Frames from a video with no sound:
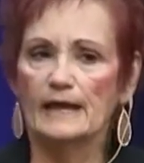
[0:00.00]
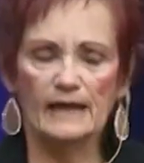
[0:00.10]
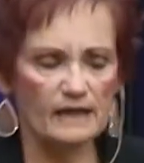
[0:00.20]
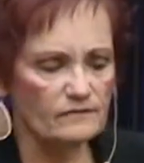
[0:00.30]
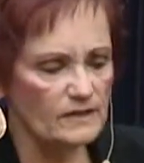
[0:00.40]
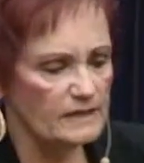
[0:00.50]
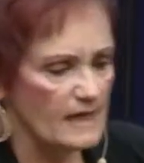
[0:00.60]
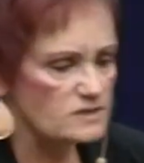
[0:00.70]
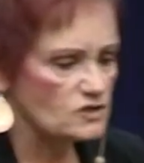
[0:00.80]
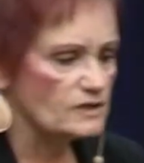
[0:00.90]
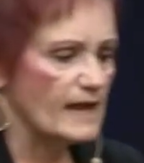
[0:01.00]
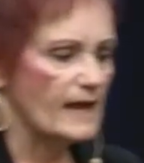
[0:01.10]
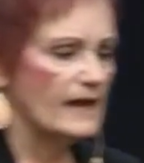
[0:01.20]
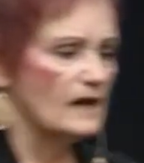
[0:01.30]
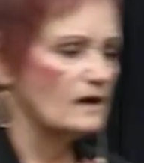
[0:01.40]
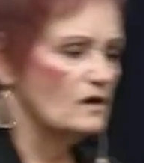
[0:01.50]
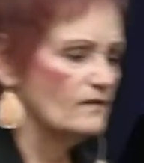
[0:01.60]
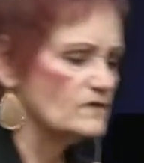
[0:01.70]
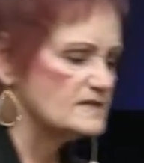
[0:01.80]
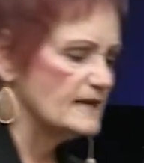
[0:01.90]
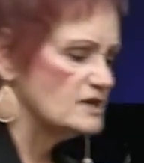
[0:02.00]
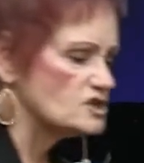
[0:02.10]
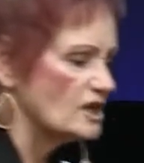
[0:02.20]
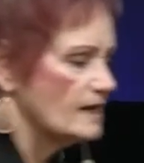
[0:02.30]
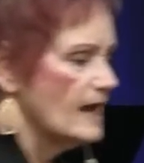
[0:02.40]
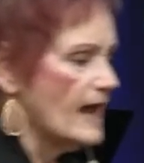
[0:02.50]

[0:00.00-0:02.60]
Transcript: Even yesterday, I had a conversation.